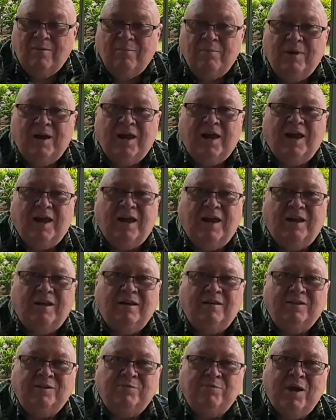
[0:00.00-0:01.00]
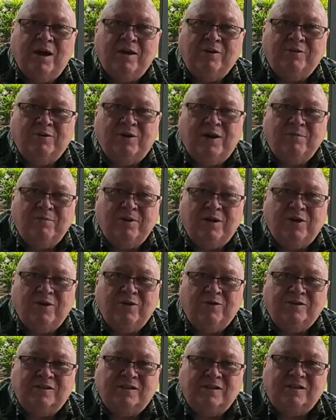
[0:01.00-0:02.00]
man, it's my dream to go
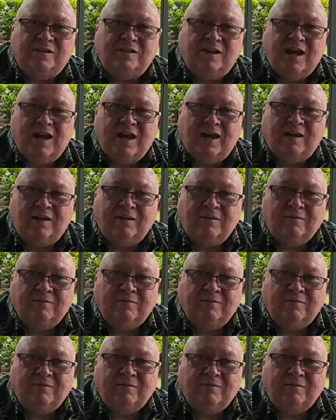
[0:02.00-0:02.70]
to Cincinnati.